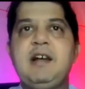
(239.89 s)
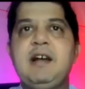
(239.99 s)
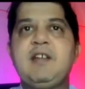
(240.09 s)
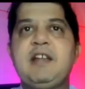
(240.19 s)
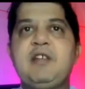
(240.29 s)

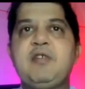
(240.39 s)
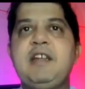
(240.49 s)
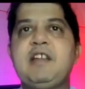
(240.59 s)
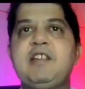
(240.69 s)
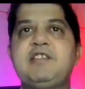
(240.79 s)
I would like to
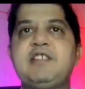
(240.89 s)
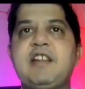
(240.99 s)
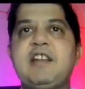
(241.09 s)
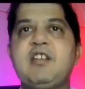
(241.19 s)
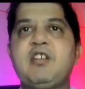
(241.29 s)

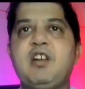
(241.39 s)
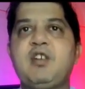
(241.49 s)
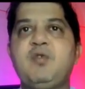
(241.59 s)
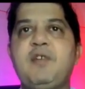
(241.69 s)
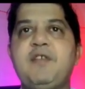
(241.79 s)
generate a
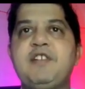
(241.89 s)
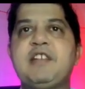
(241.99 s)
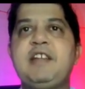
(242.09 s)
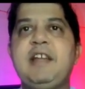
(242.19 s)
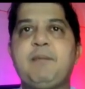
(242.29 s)
cartoon for which
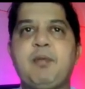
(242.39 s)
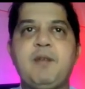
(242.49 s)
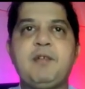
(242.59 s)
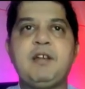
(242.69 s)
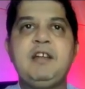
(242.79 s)
I need a
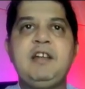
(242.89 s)
prompt.